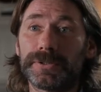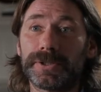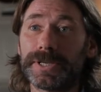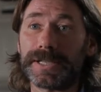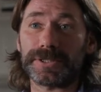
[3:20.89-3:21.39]

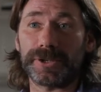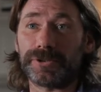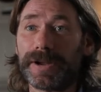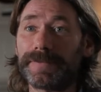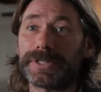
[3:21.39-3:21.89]
that it has no
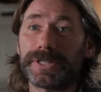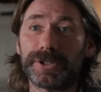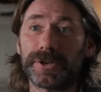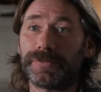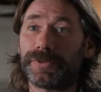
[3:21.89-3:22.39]
gravity and
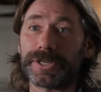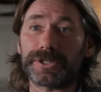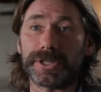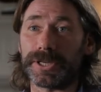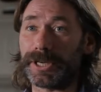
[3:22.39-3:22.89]
no
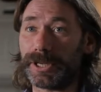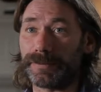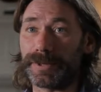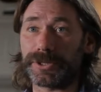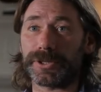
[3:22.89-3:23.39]
friction, and it can
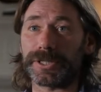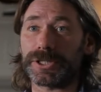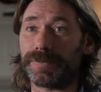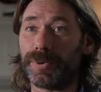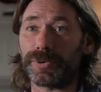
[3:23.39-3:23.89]
be
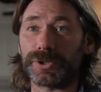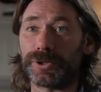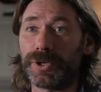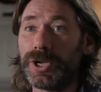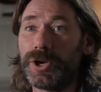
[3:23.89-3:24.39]
transported